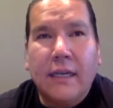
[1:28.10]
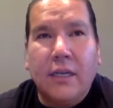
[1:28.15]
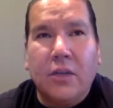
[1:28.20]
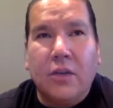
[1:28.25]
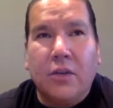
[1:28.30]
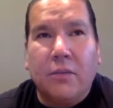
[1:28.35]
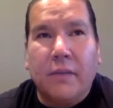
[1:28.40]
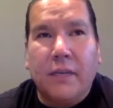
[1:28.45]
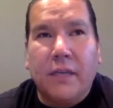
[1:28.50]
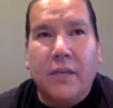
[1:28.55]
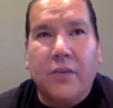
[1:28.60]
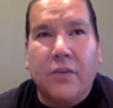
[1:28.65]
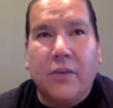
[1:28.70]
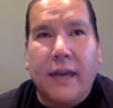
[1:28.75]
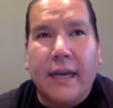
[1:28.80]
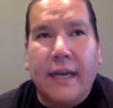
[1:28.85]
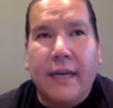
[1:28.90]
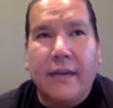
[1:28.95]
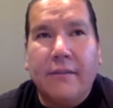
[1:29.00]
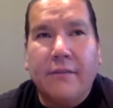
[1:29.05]
be
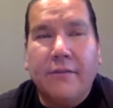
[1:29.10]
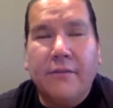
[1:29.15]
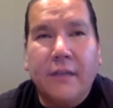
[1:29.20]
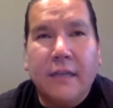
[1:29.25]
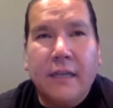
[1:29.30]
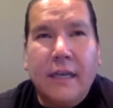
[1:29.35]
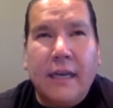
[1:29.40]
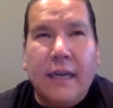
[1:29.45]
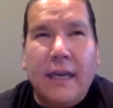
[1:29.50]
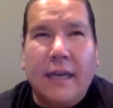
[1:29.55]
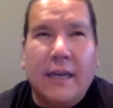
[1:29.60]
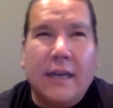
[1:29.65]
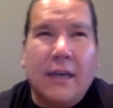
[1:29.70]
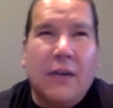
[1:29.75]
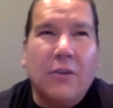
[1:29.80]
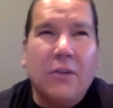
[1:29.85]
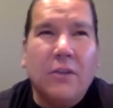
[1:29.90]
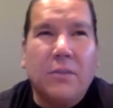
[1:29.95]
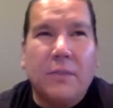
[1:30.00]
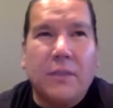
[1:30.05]
creative. And I'd
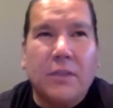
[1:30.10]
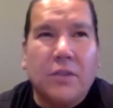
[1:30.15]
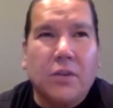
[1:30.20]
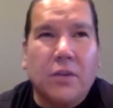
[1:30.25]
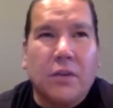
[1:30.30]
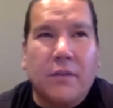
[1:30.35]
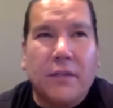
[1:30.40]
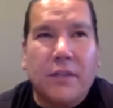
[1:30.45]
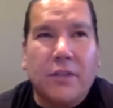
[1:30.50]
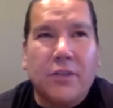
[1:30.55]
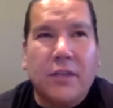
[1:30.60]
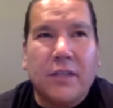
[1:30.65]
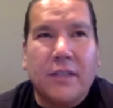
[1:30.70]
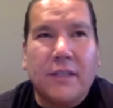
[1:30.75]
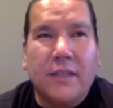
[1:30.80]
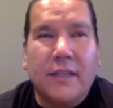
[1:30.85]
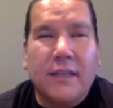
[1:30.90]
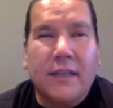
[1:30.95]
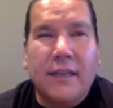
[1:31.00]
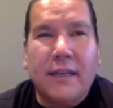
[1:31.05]
always been sort of
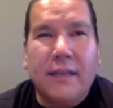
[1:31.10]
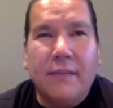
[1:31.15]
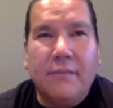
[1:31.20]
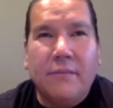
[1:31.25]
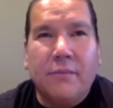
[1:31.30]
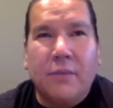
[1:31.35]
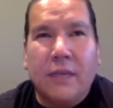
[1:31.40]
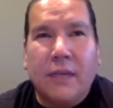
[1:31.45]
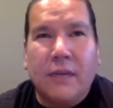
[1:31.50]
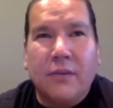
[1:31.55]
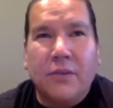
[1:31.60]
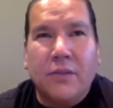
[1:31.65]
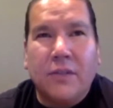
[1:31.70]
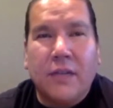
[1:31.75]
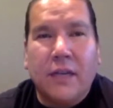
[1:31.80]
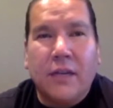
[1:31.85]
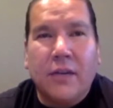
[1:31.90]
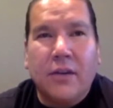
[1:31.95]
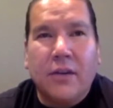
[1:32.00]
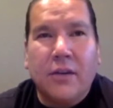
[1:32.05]
interested in it when I was
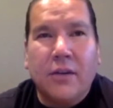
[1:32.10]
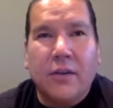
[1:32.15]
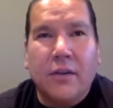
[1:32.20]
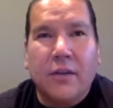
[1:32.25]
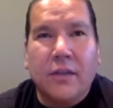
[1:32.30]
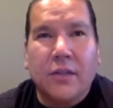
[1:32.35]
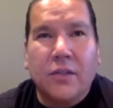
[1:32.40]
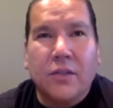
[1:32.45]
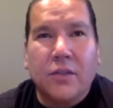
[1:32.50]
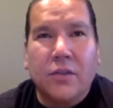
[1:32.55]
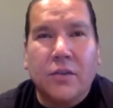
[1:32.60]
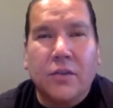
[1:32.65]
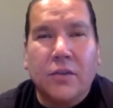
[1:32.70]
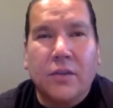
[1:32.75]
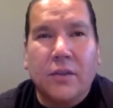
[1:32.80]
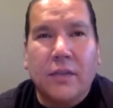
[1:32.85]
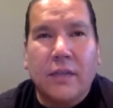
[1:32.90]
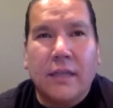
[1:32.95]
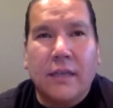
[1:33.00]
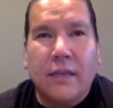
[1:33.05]
younger, going to
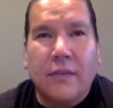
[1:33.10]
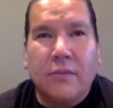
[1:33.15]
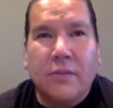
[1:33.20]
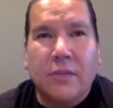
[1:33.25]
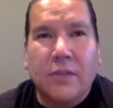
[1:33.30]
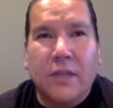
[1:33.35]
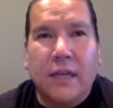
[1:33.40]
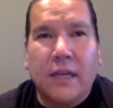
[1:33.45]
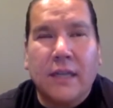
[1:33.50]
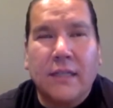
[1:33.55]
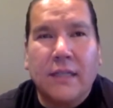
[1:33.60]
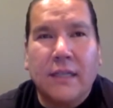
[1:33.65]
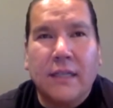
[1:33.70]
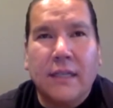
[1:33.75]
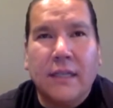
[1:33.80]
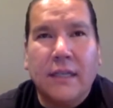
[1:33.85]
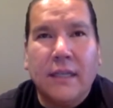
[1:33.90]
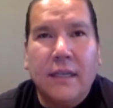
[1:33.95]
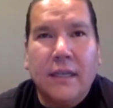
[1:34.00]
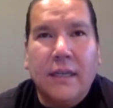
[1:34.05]
school in Wasauksing.